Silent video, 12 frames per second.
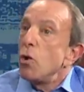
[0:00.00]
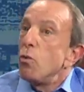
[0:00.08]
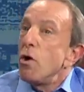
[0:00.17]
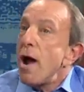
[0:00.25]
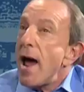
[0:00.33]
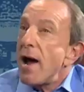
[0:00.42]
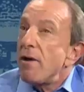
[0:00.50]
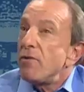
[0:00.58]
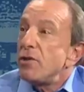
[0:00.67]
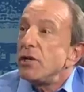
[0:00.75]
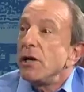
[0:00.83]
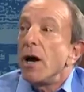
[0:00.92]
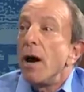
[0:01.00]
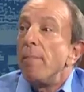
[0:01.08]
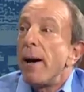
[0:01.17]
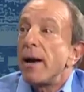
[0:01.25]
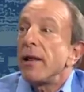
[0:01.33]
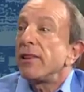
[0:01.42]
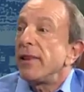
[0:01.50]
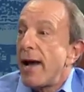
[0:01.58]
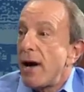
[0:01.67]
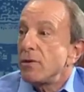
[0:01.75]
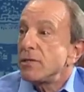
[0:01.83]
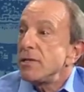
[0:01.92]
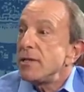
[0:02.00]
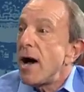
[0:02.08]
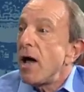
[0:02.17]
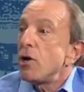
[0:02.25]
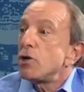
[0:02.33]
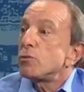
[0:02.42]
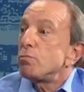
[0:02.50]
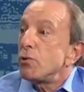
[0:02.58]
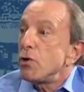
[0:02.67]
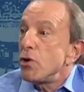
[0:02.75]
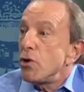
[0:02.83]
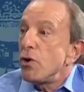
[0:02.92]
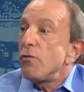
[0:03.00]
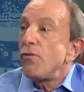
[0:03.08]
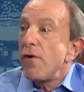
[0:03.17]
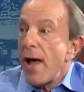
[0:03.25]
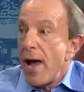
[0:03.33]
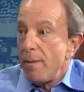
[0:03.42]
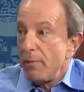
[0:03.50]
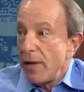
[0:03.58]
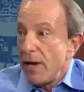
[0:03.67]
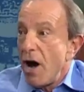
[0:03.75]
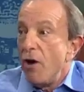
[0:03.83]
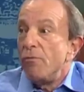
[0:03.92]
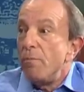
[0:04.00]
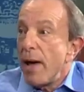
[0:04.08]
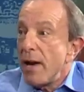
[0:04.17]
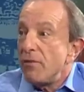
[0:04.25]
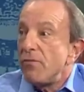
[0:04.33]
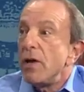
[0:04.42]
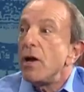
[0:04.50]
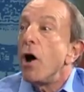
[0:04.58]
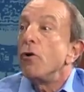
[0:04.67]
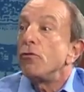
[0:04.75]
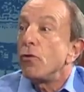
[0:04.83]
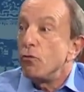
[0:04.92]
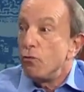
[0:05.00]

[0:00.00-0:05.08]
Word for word: we're averaging about $1,000 per family of benefit of